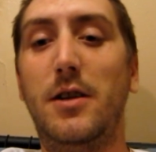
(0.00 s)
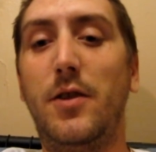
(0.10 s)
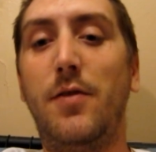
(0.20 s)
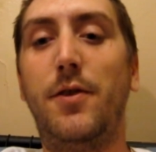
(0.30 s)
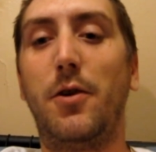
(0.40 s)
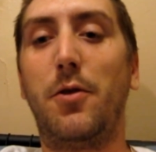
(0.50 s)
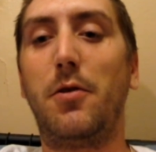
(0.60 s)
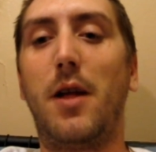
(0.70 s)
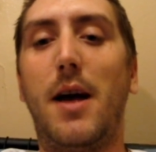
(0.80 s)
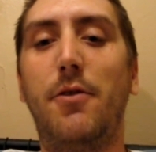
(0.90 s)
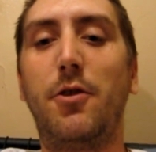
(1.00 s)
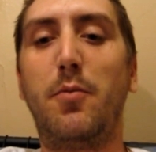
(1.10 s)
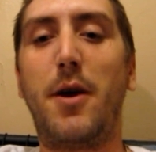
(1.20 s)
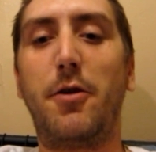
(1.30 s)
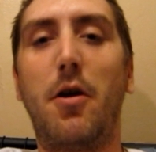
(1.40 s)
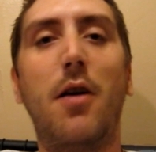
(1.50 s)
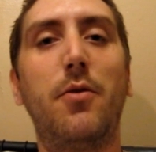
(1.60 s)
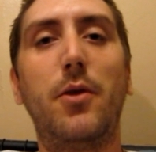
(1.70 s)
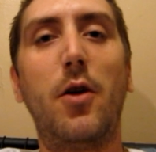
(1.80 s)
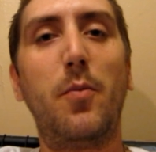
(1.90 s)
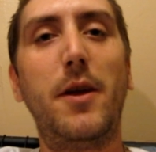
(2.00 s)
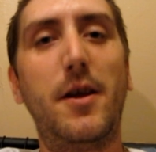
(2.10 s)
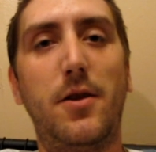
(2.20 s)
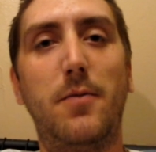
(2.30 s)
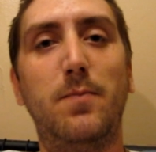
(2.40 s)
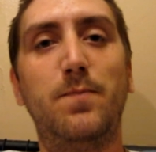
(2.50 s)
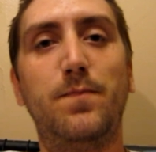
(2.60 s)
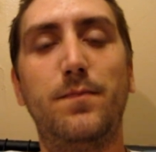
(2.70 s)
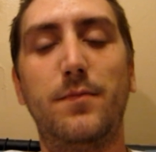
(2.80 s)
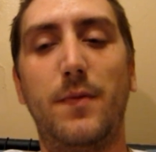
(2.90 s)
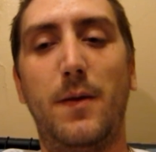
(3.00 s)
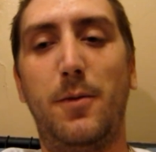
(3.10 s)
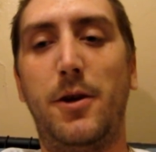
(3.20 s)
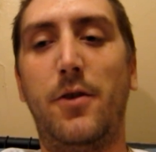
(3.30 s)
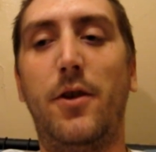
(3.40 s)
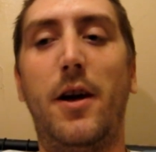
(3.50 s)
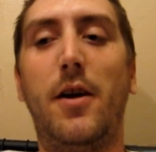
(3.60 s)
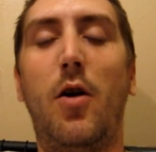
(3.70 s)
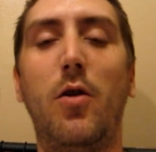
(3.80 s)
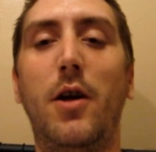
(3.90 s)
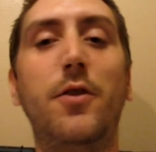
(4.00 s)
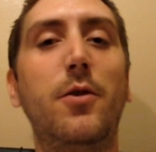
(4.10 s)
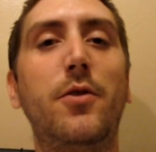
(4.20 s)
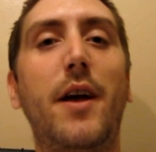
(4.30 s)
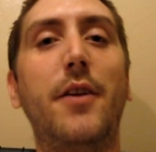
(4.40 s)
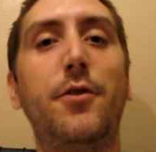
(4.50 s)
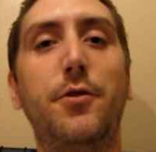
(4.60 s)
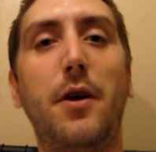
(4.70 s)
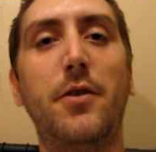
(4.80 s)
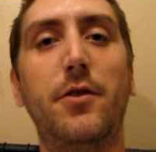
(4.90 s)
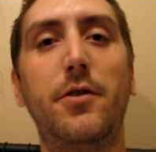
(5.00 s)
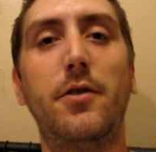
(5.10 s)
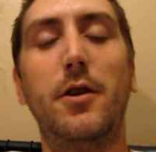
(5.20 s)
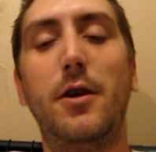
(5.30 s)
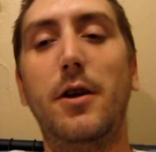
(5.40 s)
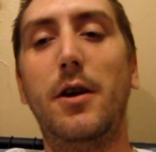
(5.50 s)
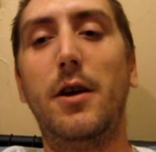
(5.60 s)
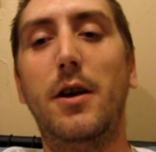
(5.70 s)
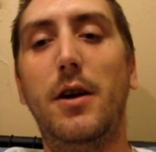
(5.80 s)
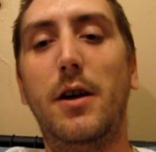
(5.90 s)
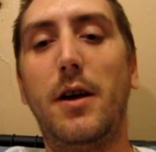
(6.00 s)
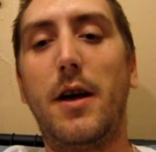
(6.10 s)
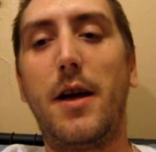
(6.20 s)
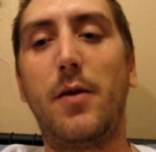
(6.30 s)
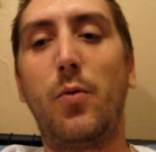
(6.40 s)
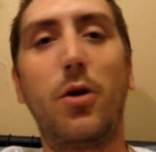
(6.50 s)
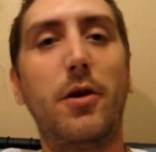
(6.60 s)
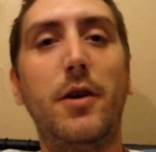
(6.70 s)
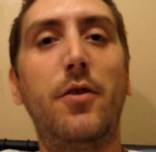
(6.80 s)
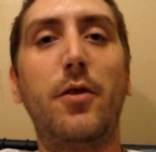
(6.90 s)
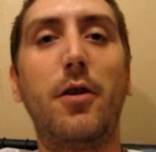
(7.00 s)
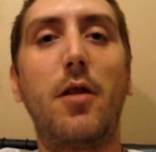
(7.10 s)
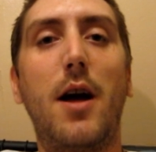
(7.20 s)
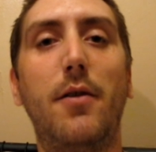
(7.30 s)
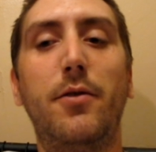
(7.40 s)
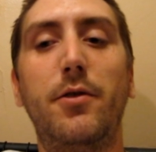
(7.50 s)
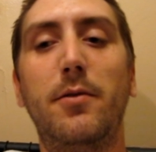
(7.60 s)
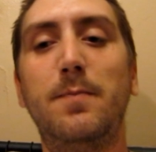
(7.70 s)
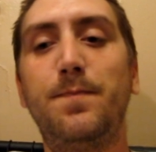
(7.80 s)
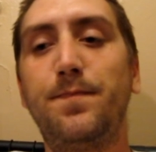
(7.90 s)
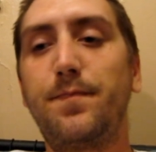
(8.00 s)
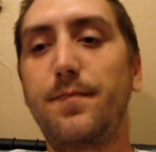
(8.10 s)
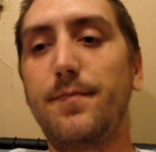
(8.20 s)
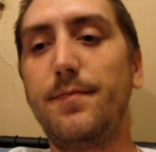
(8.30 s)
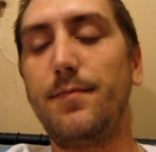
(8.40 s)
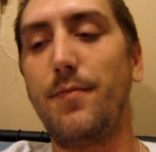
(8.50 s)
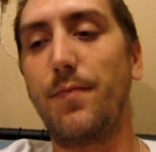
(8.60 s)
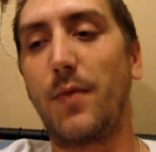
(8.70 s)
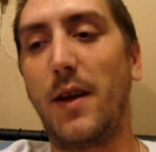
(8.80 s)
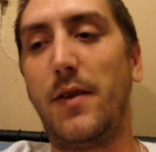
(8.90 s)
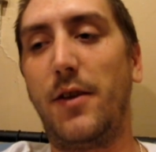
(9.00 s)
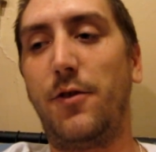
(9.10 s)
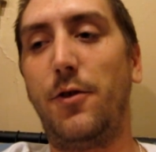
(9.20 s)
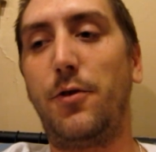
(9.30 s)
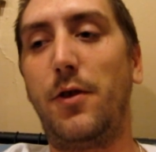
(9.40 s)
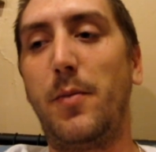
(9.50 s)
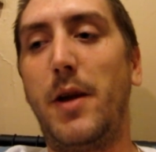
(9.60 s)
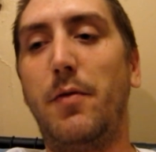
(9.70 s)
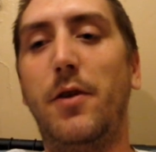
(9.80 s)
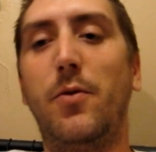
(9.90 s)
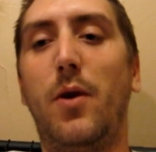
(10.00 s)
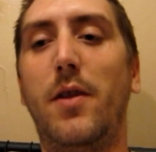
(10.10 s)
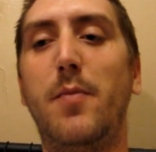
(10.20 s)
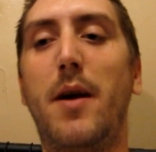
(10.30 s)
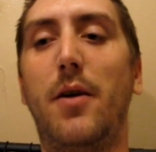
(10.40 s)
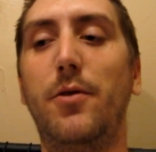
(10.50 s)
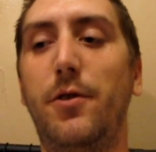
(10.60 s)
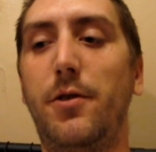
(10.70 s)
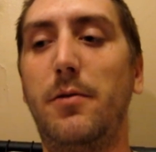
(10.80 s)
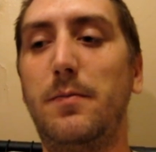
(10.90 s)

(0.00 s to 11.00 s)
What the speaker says: They feel their lives are better off without me in them, because all I do is add stress and worry to their lives. And that's usually the main reason why they bounce.